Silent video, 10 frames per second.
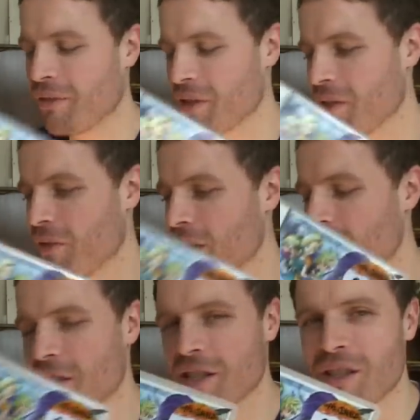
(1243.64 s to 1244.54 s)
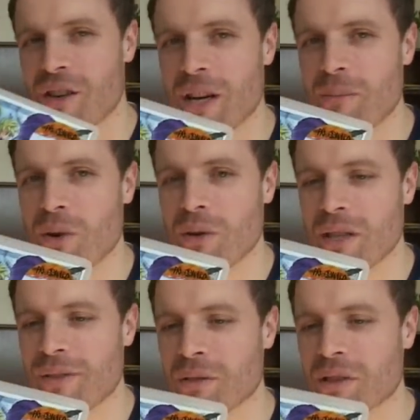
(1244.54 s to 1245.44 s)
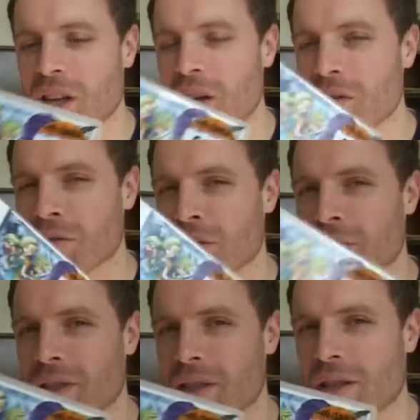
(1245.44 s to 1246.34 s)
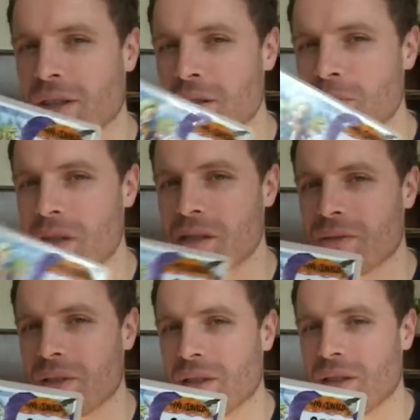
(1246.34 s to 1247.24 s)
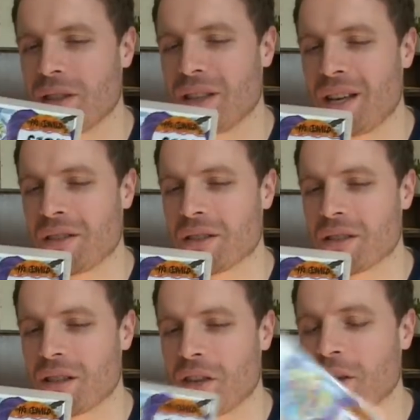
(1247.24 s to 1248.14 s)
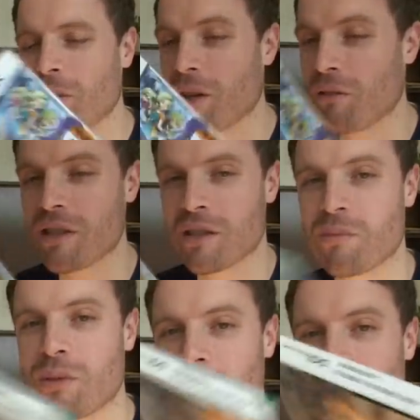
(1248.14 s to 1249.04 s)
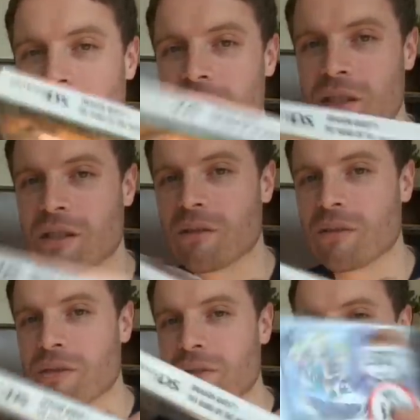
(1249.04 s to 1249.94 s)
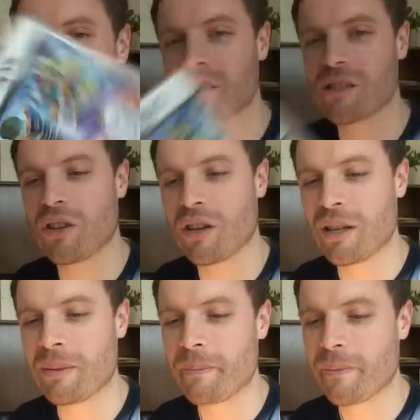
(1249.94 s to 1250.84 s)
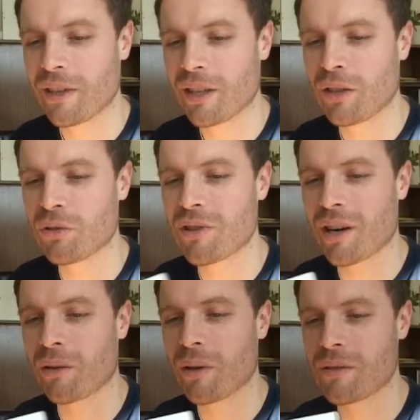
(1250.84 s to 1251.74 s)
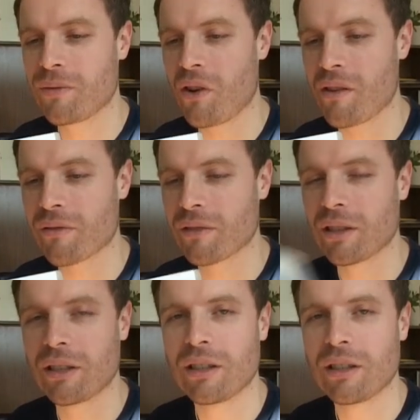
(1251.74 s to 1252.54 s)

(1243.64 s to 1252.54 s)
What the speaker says: For some reason, this is slightly more difficult to get hold of and a bit expensive than the others. I think one of the reasons probably is to do with the fact it's not called Dragon Quest 5.